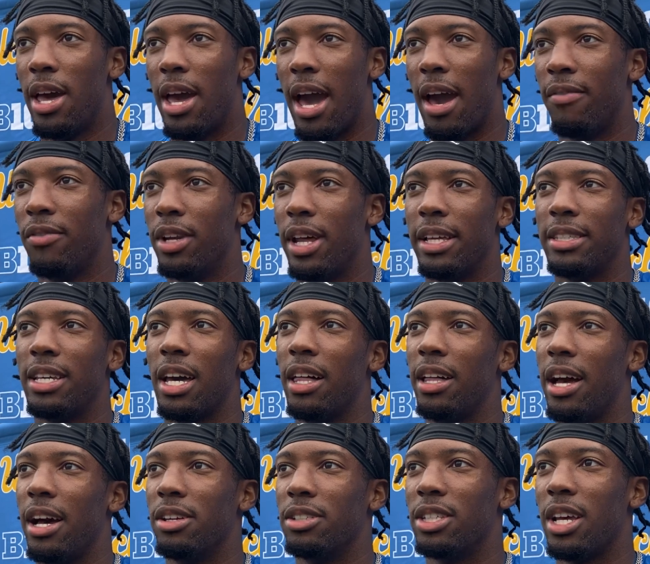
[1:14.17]
having that
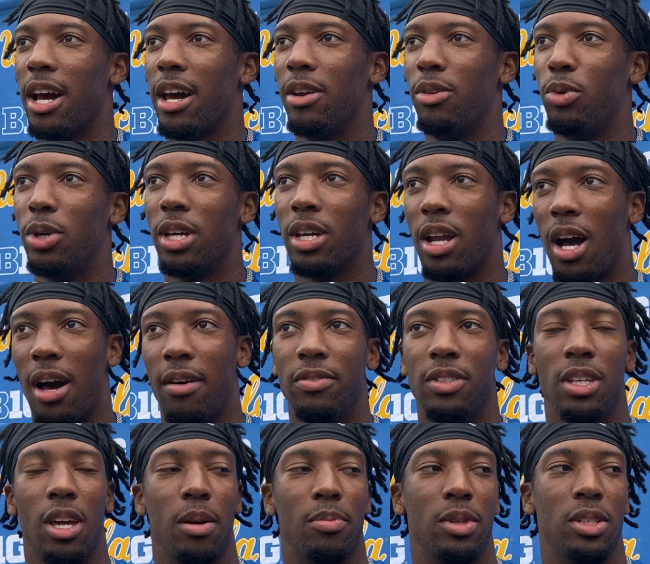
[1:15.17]
talent outside, we can
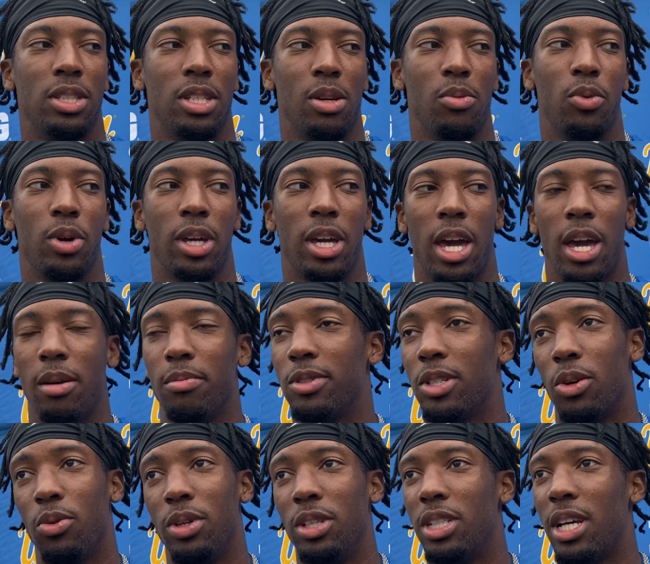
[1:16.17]
obviously help this team win games.
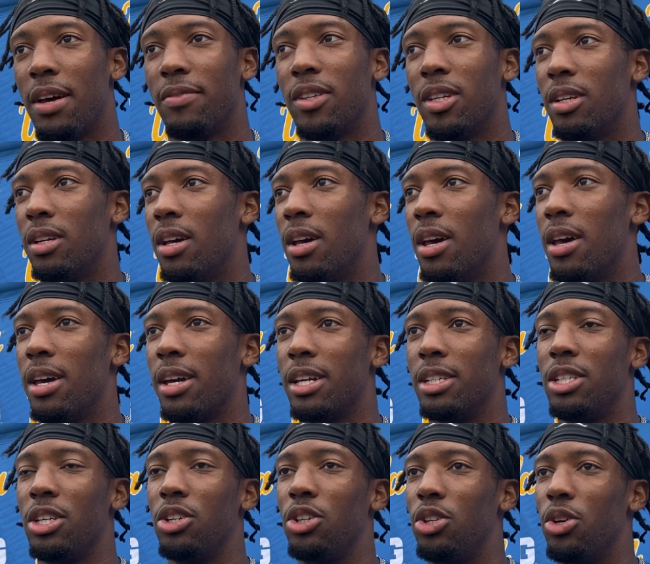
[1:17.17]
So we just have to
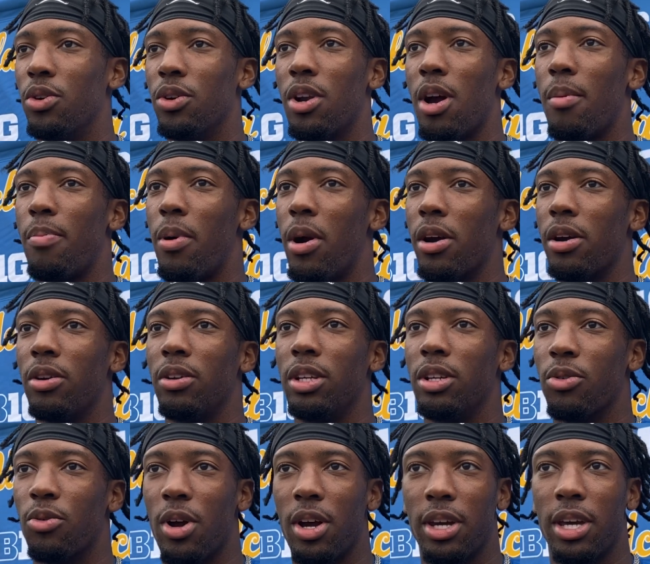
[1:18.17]
continue doing our part in
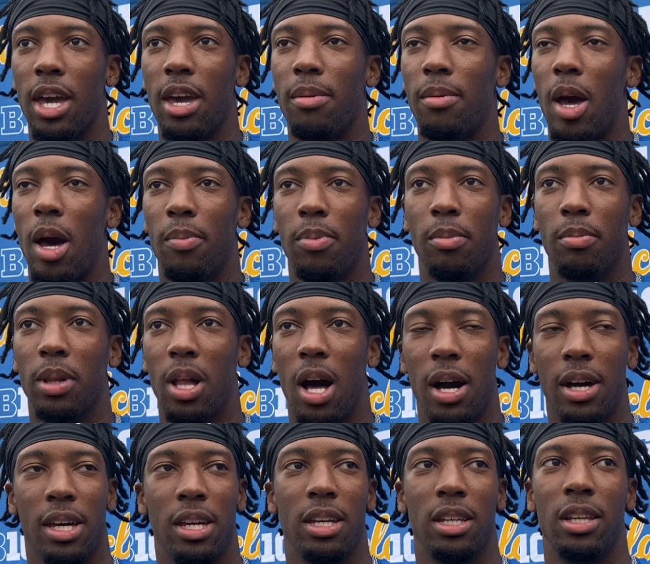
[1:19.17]
the run game, helping
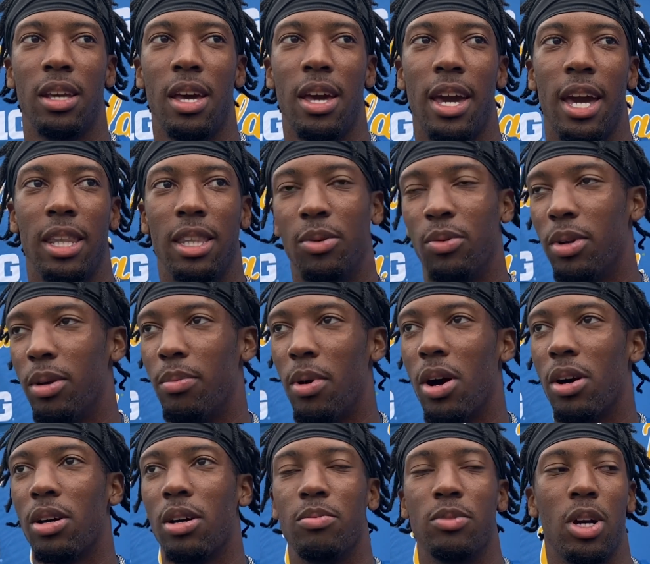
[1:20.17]
blocking, and then when the ball
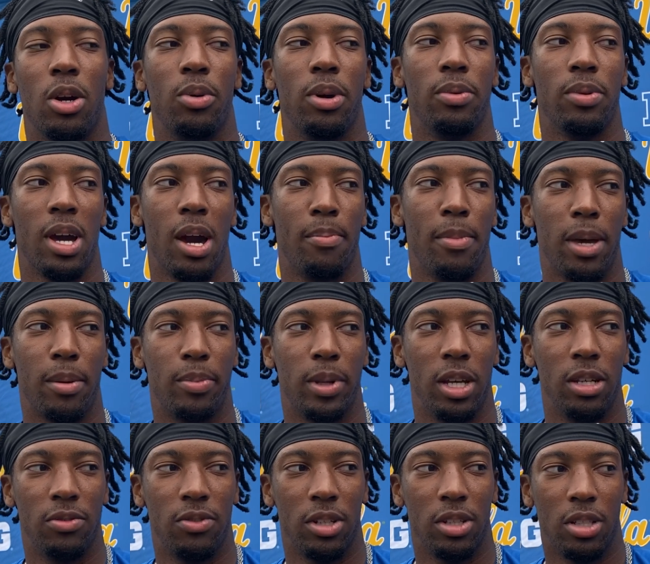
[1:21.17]
comes our way, we got
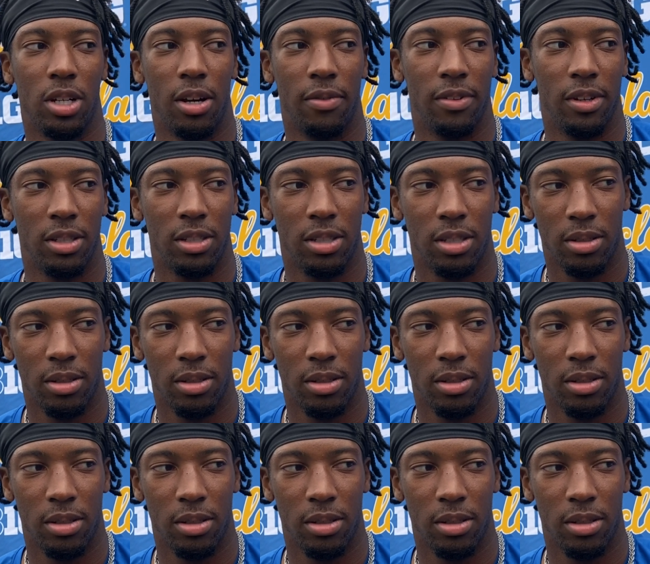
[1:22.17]
plays for this offense.